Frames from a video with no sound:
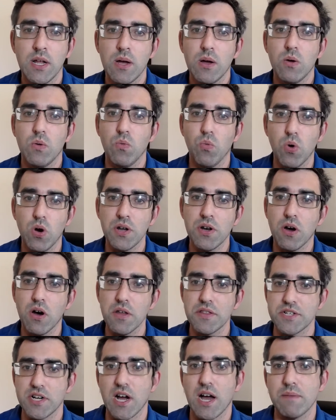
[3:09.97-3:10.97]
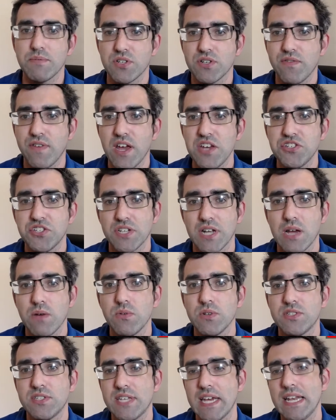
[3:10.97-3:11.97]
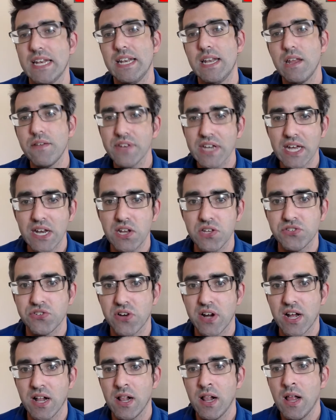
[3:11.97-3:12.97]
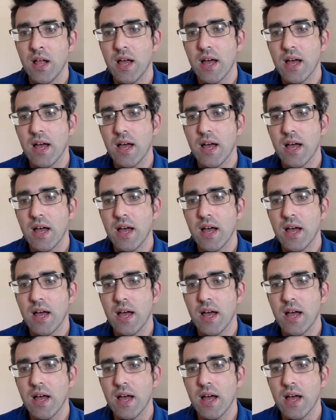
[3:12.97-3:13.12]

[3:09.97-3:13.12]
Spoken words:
One other observation I would say, living in Israel